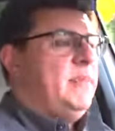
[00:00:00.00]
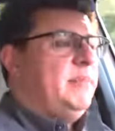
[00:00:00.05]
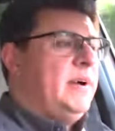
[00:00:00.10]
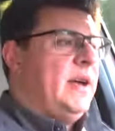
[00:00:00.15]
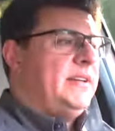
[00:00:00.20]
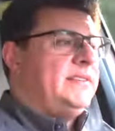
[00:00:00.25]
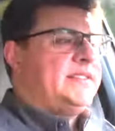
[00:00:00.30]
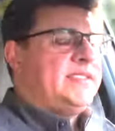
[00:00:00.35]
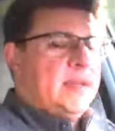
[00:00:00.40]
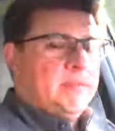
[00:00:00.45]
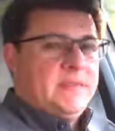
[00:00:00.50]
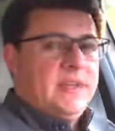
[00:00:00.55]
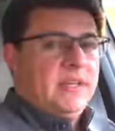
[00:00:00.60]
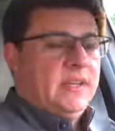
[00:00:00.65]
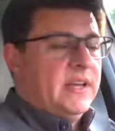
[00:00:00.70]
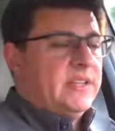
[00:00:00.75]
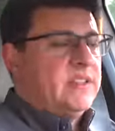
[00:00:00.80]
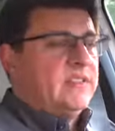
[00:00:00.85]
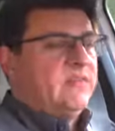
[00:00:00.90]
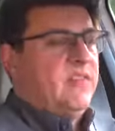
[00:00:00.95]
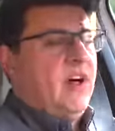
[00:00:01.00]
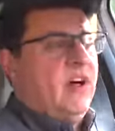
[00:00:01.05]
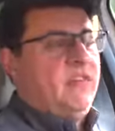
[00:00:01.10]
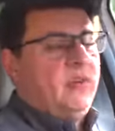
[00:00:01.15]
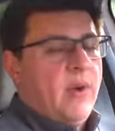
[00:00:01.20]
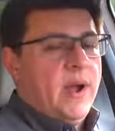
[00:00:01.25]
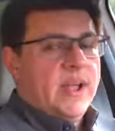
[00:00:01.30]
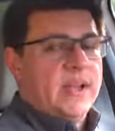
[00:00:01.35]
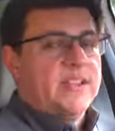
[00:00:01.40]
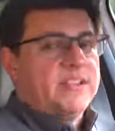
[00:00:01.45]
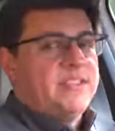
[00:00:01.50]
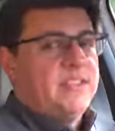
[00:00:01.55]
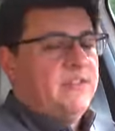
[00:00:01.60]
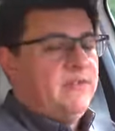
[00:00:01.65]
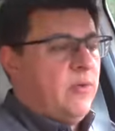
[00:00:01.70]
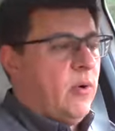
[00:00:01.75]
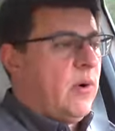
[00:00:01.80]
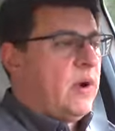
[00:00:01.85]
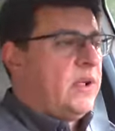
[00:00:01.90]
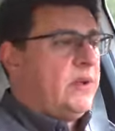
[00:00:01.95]
but something like the Volvo
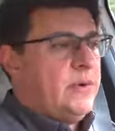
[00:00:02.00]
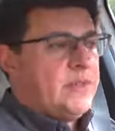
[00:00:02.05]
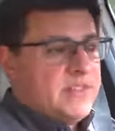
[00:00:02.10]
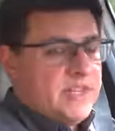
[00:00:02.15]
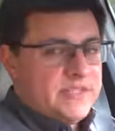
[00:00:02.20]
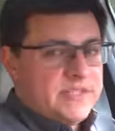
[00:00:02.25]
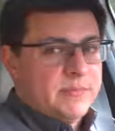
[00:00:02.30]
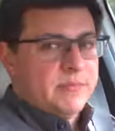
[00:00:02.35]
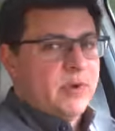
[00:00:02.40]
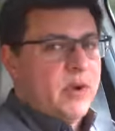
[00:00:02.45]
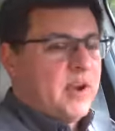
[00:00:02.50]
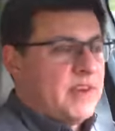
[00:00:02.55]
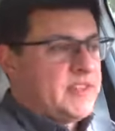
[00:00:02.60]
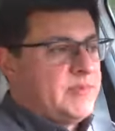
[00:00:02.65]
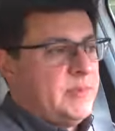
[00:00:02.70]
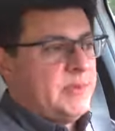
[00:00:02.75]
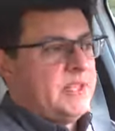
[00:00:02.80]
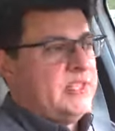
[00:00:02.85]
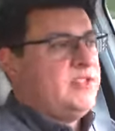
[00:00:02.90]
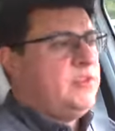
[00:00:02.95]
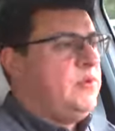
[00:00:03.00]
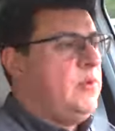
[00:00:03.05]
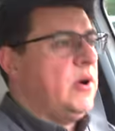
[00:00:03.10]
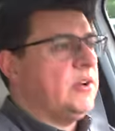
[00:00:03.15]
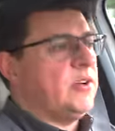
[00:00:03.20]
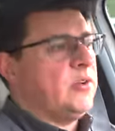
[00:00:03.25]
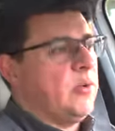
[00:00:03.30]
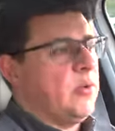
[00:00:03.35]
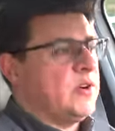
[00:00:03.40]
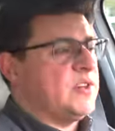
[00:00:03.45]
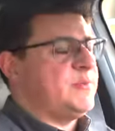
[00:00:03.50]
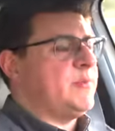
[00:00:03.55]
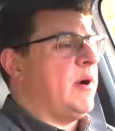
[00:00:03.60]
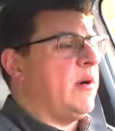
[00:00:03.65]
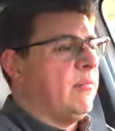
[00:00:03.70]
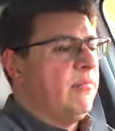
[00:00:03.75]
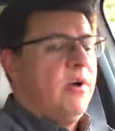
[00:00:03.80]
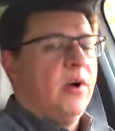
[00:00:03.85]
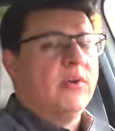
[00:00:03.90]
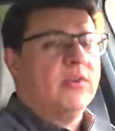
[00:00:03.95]
XC40 with its approximately 200
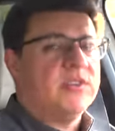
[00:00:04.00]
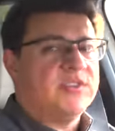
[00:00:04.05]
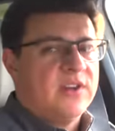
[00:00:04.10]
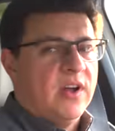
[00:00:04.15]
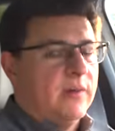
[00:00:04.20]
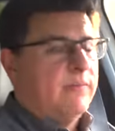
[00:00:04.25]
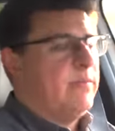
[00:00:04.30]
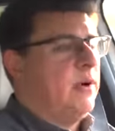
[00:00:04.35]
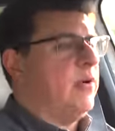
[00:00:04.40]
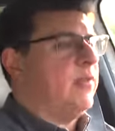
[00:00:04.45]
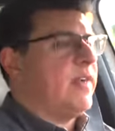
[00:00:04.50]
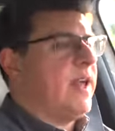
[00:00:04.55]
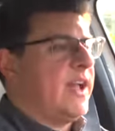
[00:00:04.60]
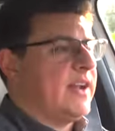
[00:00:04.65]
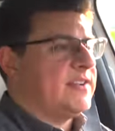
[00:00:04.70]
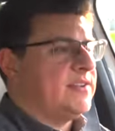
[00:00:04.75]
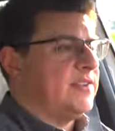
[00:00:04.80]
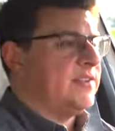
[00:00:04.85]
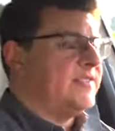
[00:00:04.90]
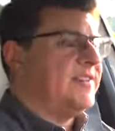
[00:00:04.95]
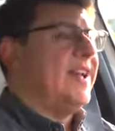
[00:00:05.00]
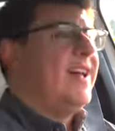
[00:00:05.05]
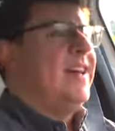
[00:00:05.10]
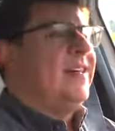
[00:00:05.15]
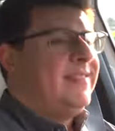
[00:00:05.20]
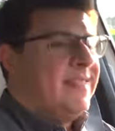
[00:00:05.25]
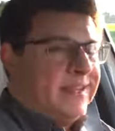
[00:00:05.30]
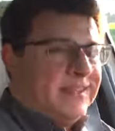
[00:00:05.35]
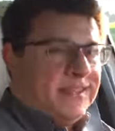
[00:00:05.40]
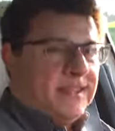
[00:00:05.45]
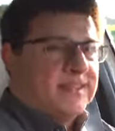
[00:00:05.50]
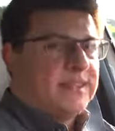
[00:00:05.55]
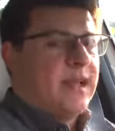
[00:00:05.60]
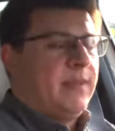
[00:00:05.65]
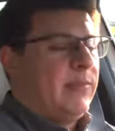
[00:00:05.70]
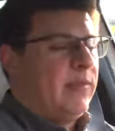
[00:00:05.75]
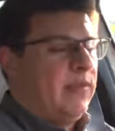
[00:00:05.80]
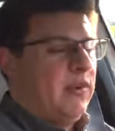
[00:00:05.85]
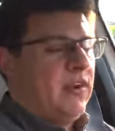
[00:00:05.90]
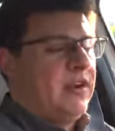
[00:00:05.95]
horsepower motors on both axles, that does
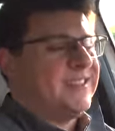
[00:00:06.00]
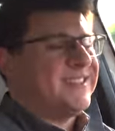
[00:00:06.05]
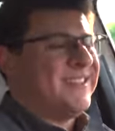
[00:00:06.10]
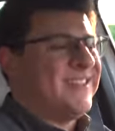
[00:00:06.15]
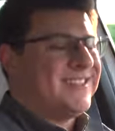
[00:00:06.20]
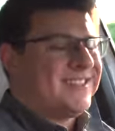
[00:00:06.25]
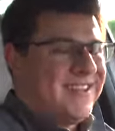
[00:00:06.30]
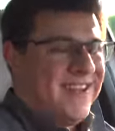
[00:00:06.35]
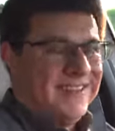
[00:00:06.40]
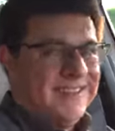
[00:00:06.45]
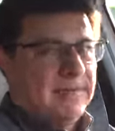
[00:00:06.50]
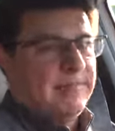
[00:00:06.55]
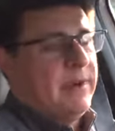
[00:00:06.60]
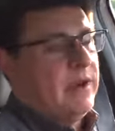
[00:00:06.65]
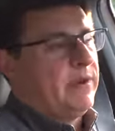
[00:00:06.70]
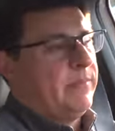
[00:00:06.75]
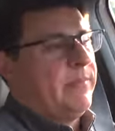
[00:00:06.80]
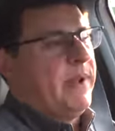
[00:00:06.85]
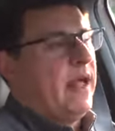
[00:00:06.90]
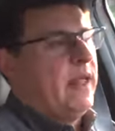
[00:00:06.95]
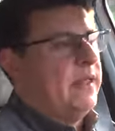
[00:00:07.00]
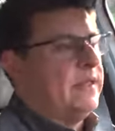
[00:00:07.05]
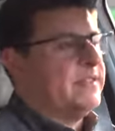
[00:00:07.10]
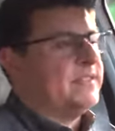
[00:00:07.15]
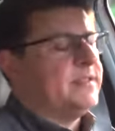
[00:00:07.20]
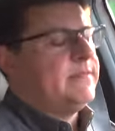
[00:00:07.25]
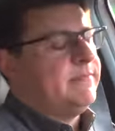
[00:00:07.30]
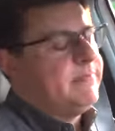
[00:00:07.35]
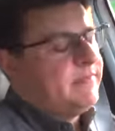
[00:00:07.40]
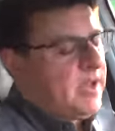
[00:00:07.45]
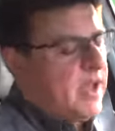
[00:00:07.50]
come across as slightly better balanced.